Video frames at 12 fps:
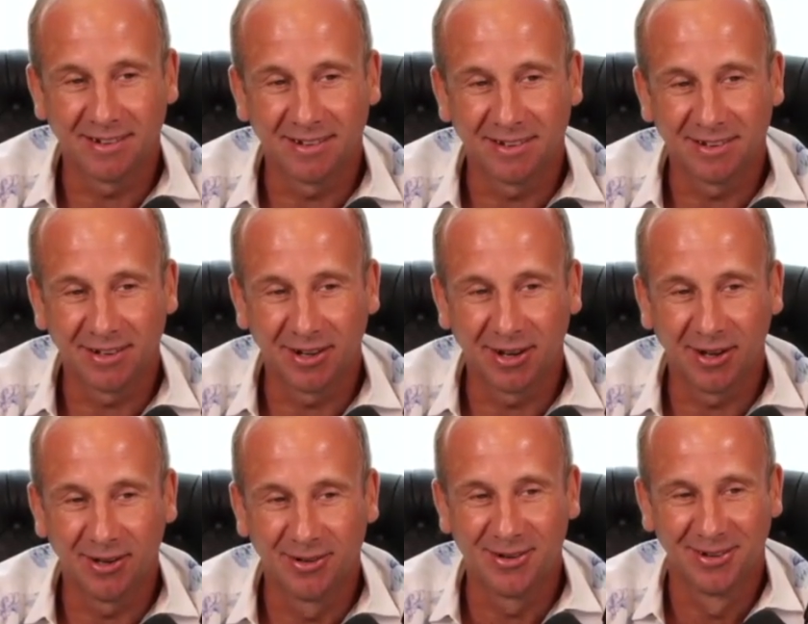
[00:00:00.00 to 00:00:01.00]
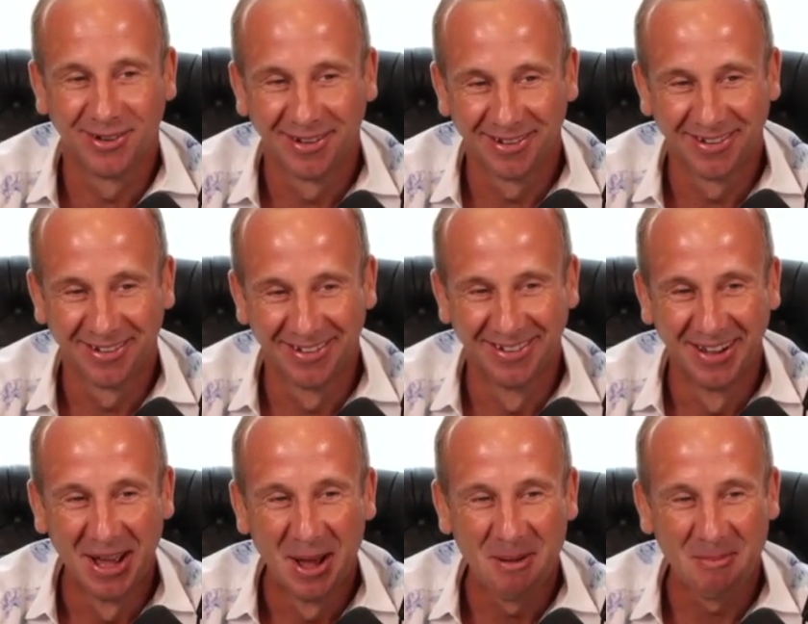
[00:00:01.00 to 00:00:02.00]
you know,
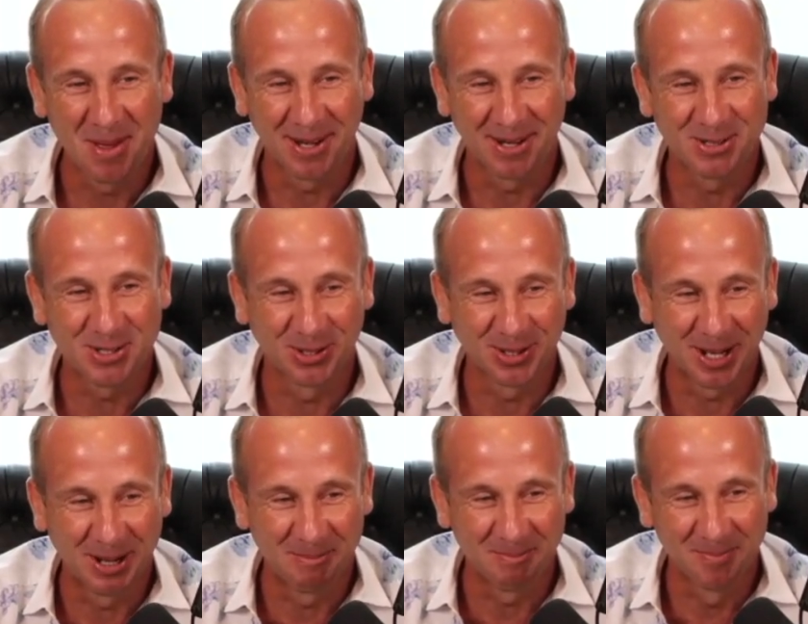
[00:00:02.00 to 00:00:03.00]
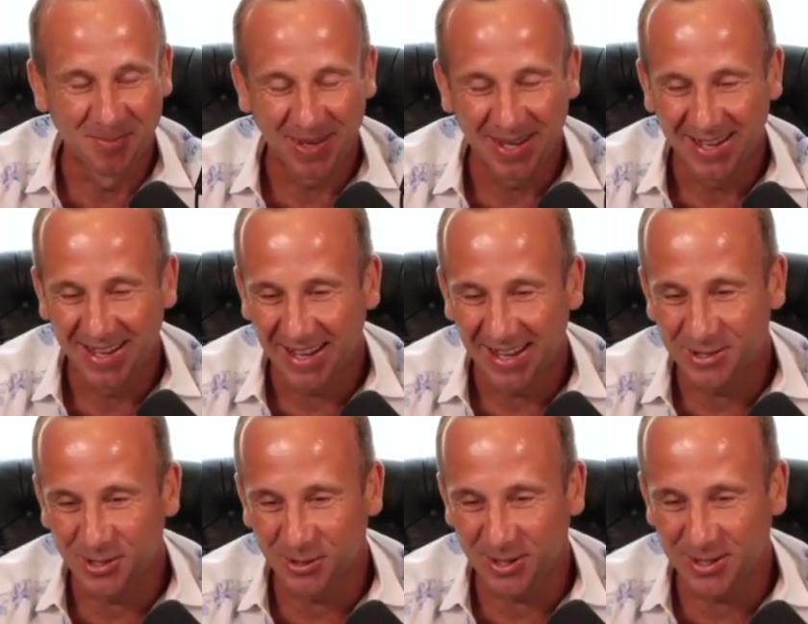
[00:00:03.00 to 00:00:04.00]
but it took
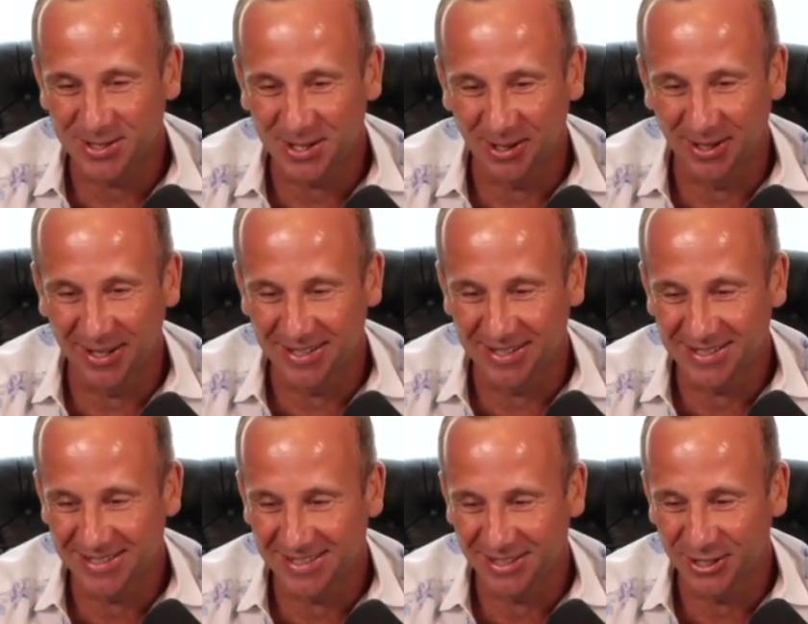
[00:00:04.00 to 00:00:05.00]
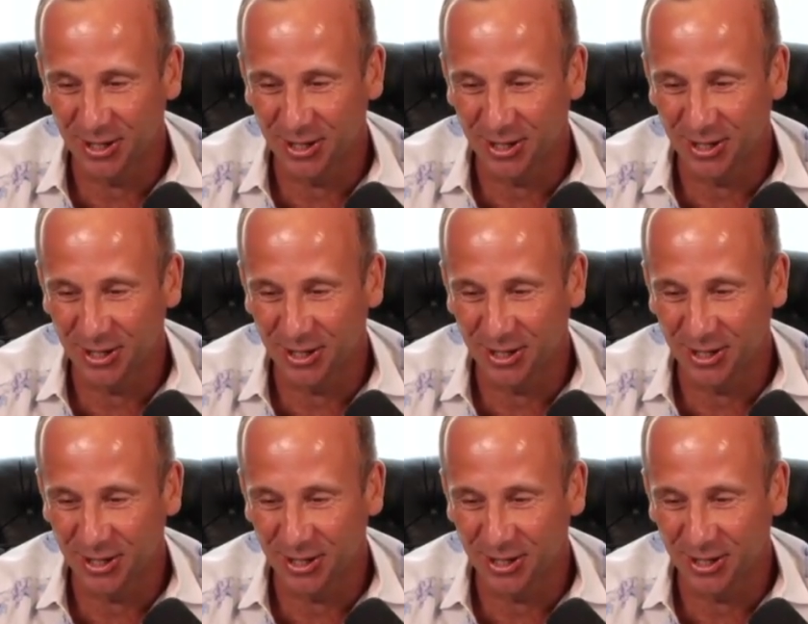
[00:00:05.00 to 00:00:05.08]
a serious,